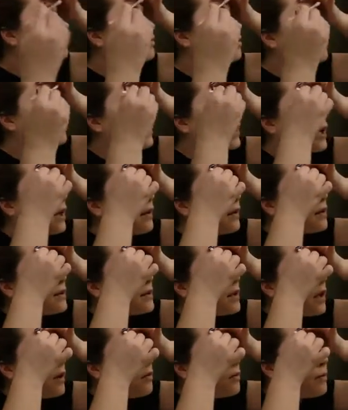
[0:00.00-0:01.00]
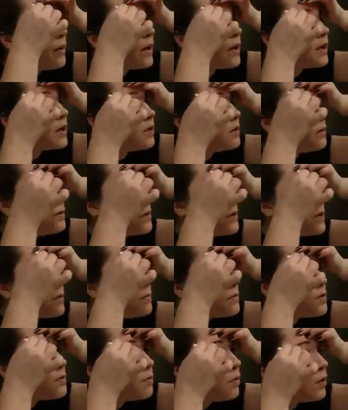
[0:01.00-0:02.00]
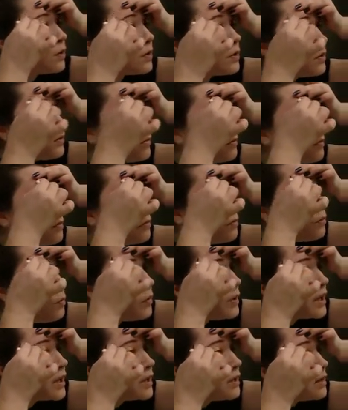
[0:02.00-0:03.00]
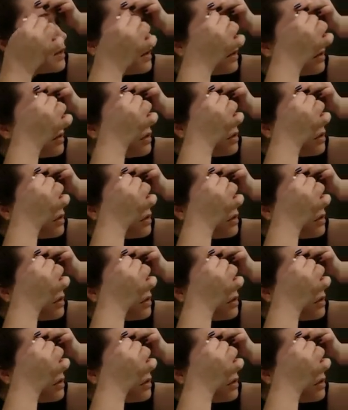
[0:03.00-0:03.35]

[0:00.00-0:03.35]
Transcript: For me, I like to have about a Q-tip's worth of width